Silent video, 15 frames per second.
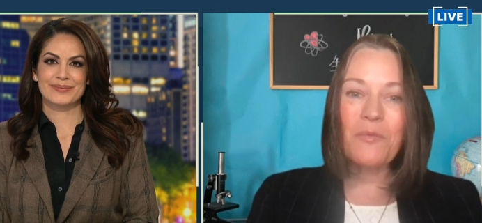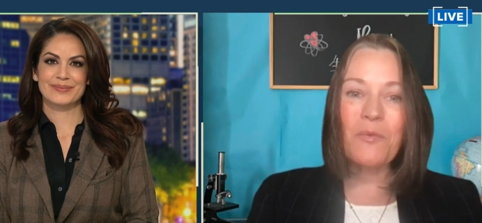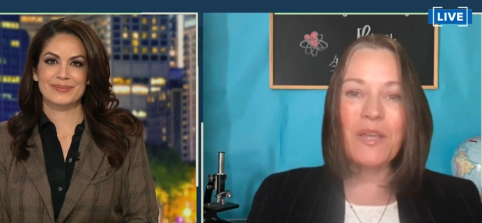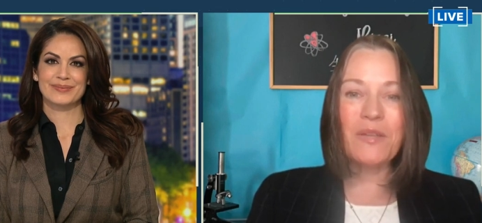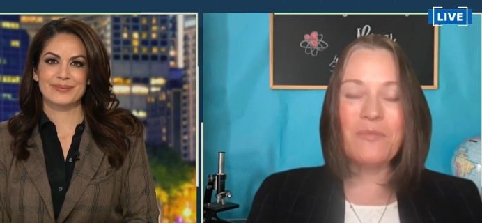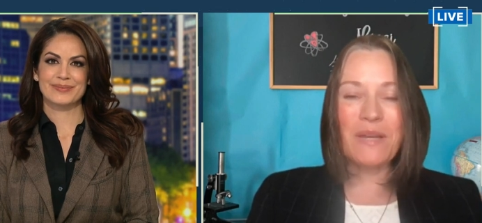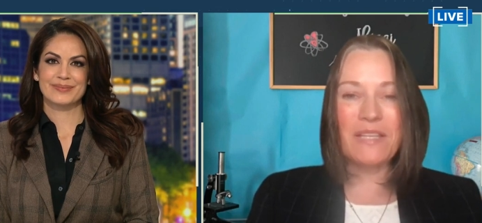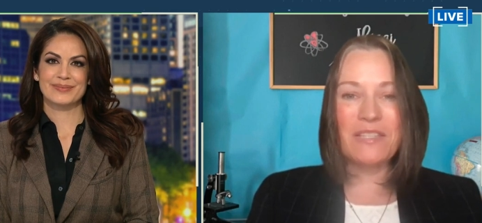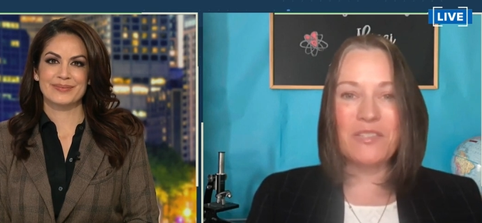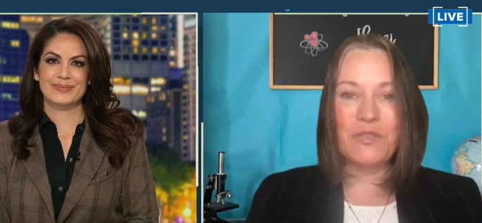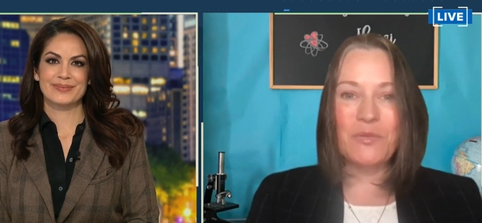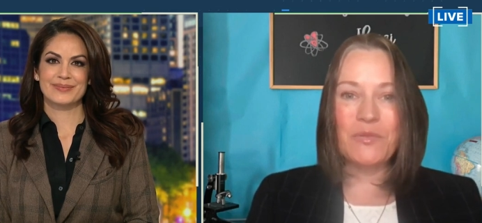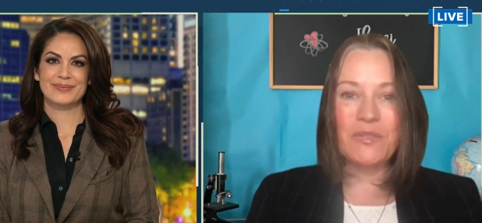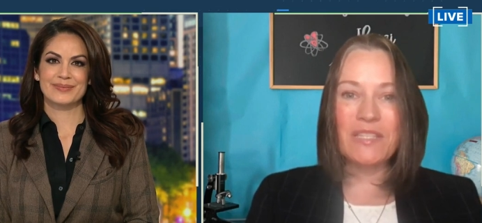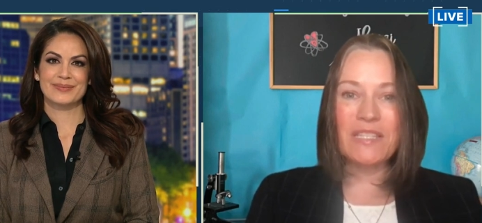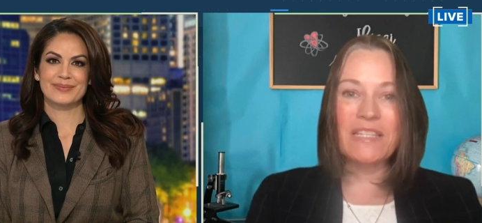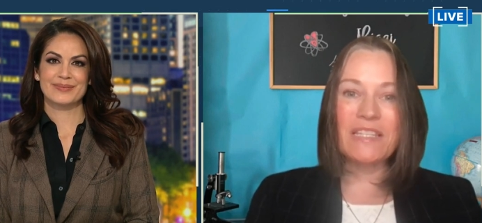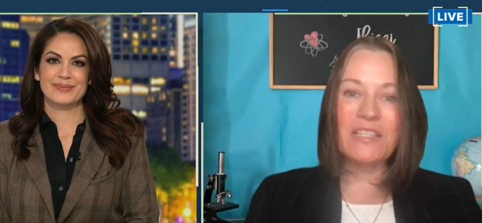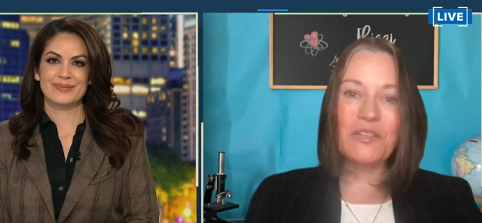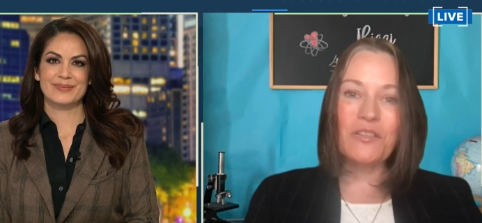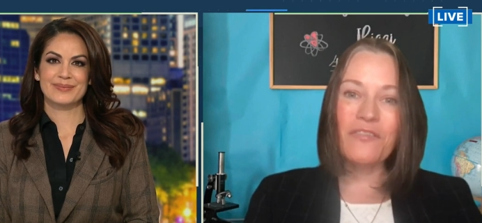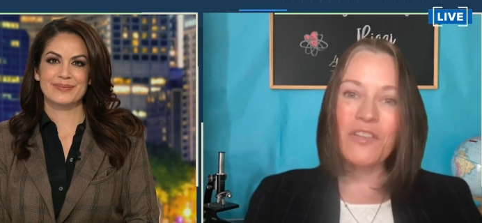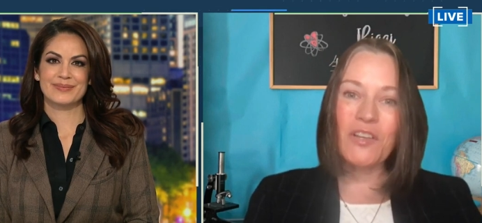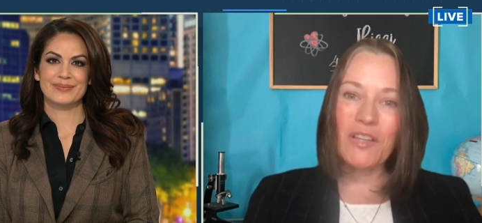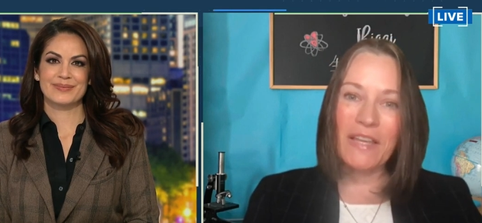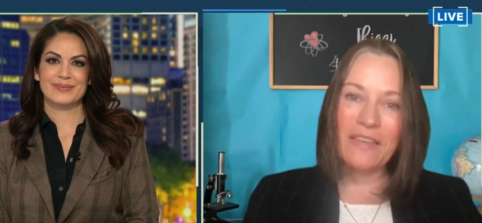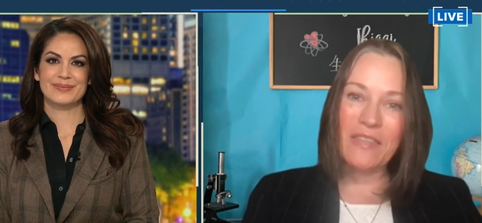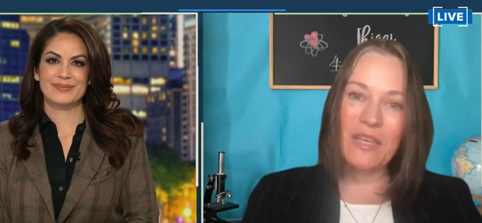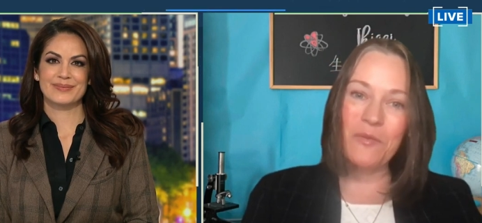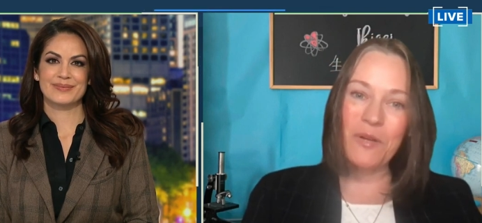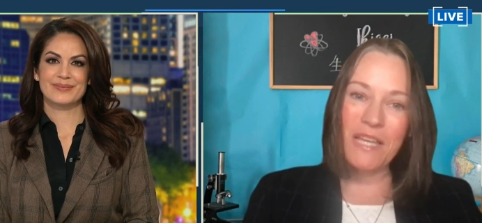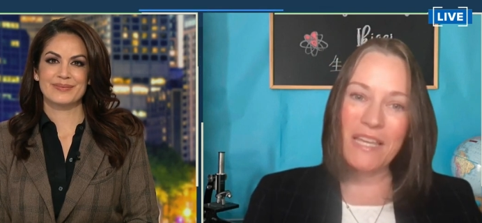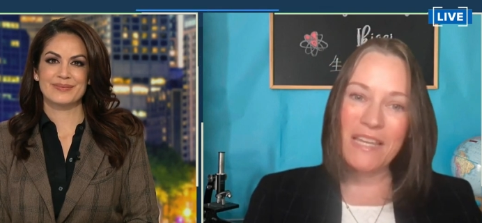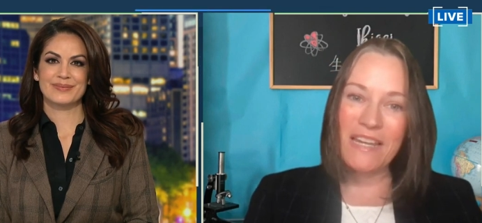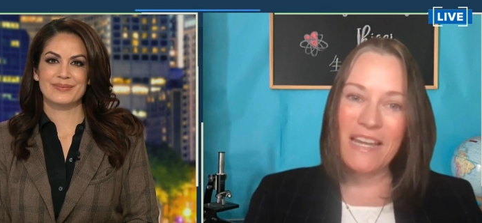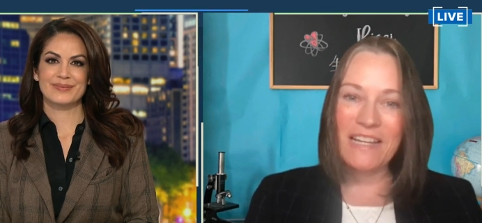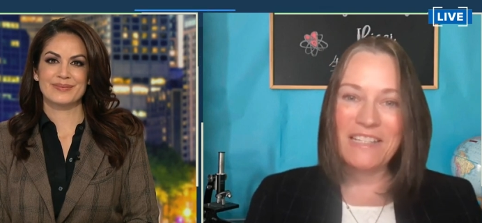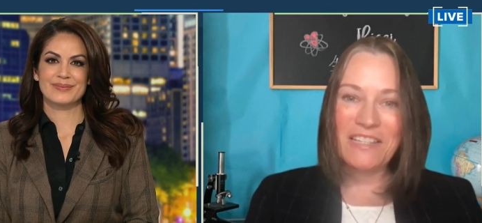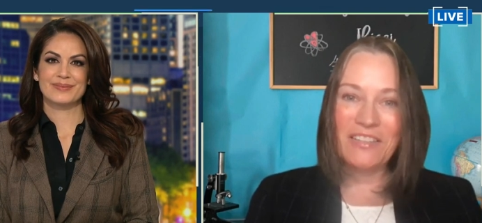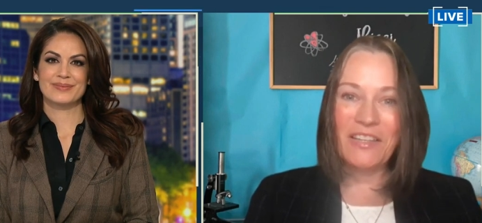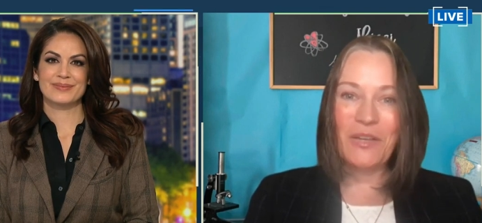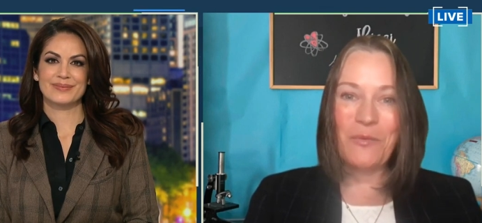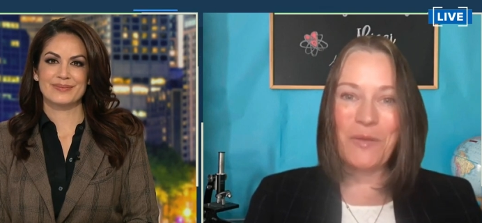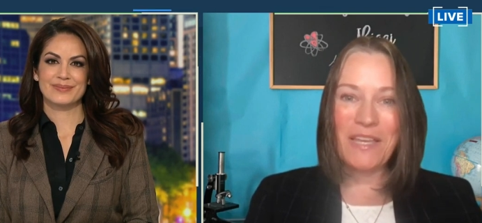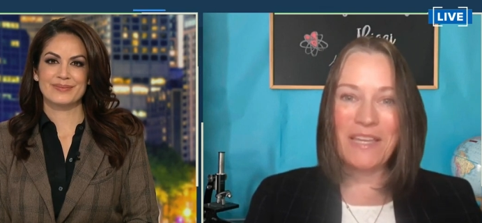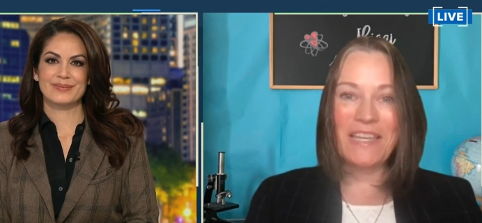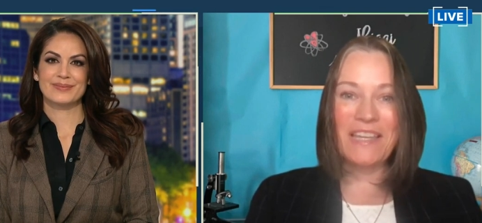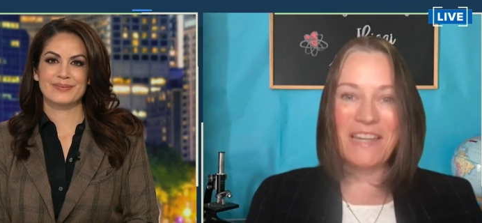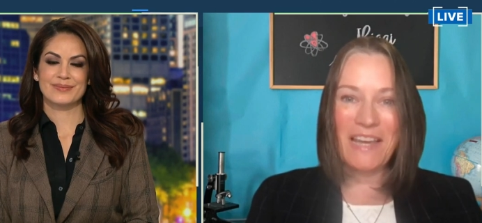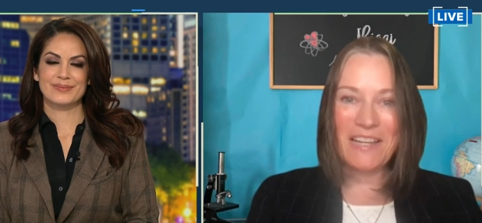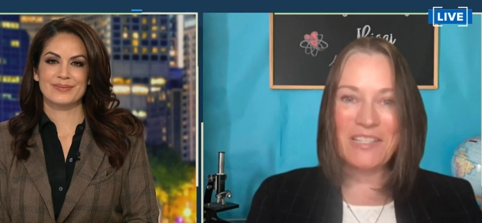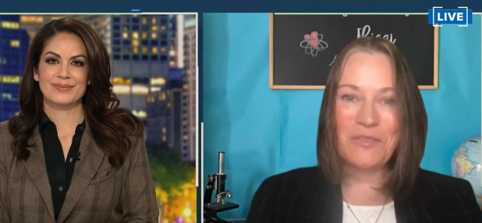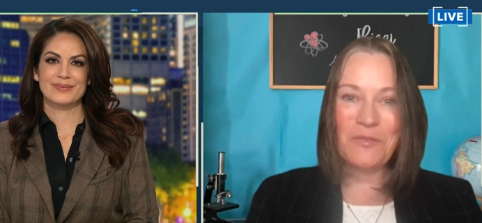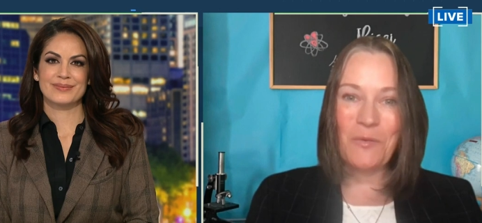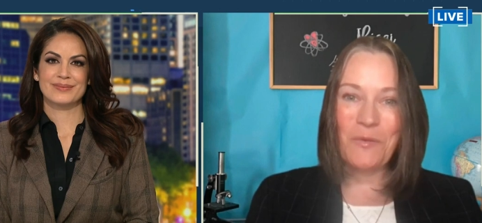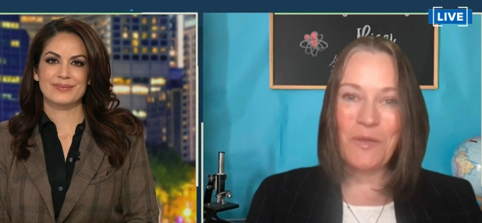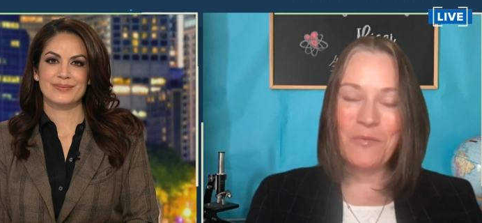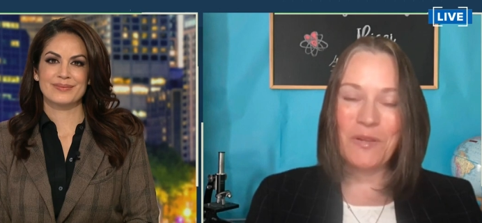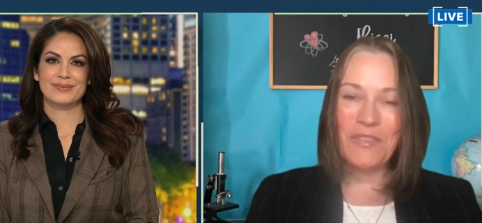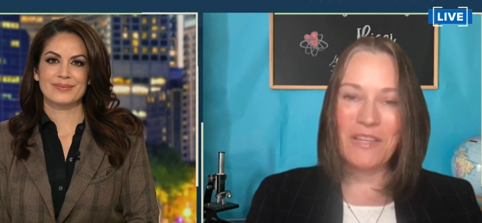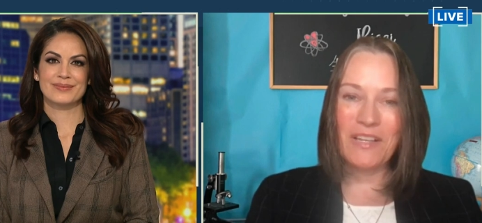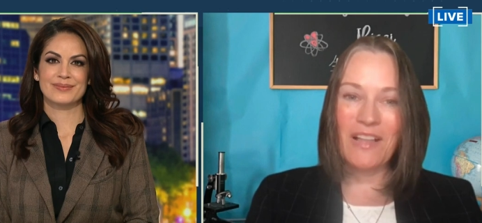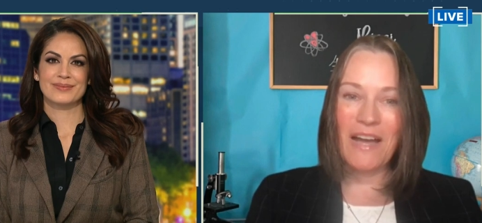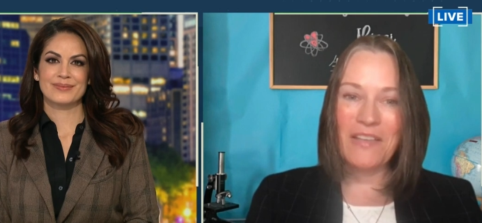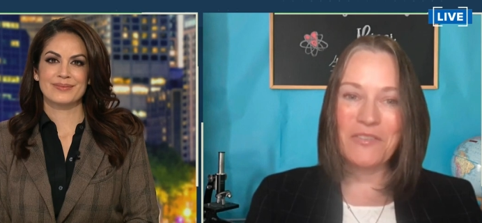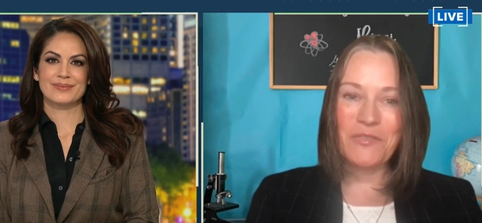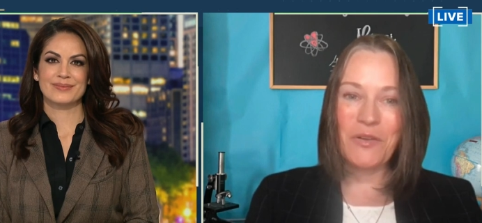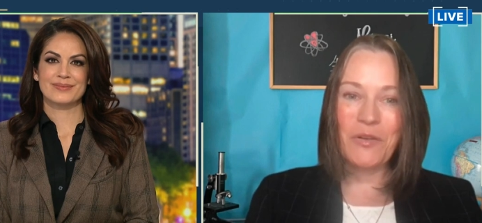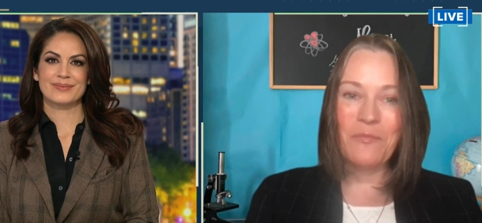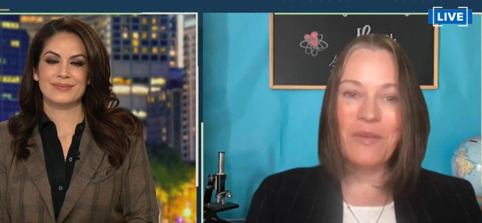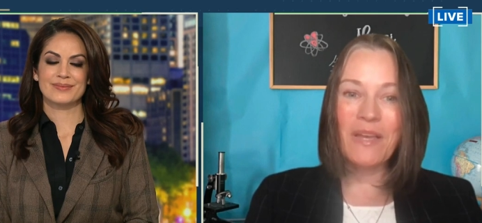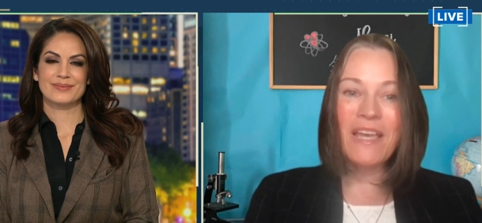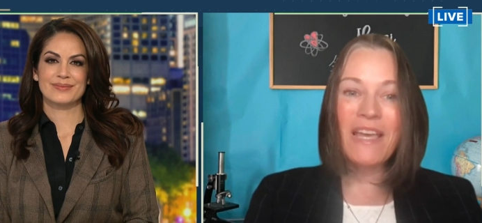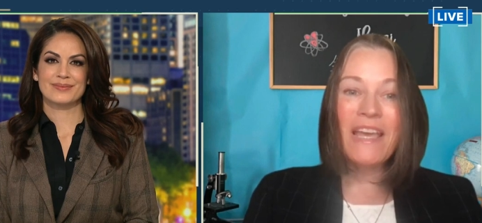Speaker 1: wanted my students to still feel like they were connecting like we had connected when we were in the classroom.